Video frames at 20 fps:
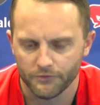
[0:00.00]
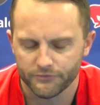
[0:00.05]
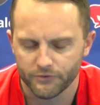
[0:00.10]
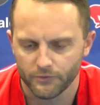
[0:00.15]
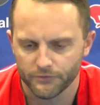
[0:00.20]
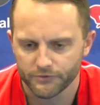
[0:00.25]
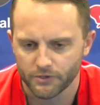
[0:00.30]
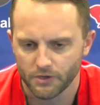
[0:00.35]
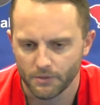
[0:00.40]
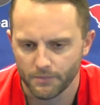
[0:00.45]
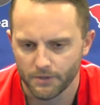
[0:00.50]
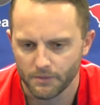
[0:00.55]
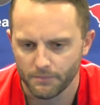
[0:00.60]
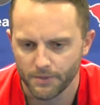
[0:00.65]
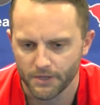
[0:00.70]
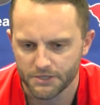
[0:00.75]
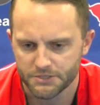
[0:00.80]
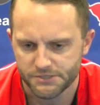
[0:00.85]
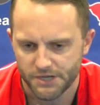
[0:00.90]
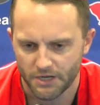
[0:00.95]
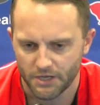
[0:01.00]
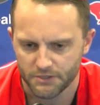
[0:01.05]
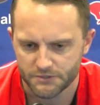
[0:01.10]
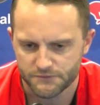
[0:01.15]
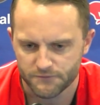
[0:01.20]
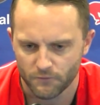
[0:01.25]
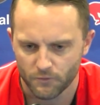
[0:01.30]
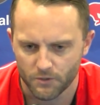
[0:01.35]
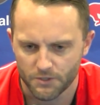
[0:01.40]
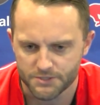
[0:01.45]
So it's going to be a big challenge
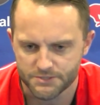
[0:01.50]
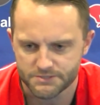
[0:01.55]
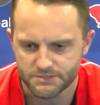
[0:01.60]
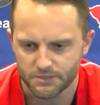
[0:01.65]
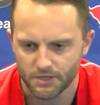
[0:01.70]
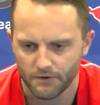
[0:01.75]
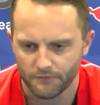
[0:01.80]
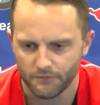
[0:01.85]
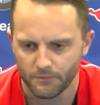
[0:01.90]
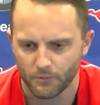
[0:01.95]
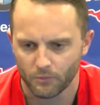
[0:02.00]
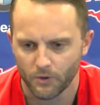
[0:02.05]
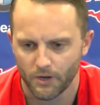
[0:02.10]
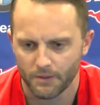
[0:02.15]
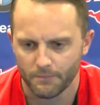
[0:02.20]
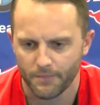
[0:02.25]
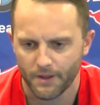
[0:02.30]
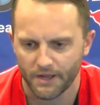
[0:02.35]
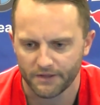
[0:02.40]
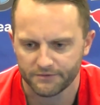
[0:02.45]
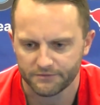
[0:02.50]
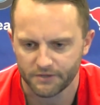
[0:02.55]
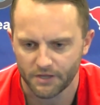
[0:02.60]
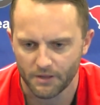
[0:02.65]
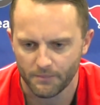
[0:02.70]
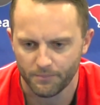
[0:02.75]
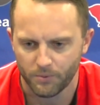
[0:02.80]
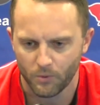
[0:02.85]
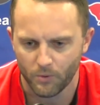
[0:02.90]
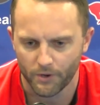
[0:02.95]
for us from a running back
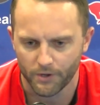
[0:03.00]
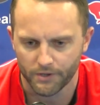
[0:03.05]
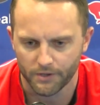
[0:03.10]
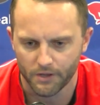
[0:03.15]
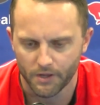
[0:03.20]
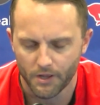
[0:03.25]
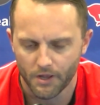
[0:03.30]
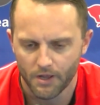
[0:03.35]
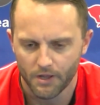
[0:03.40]
standpoint,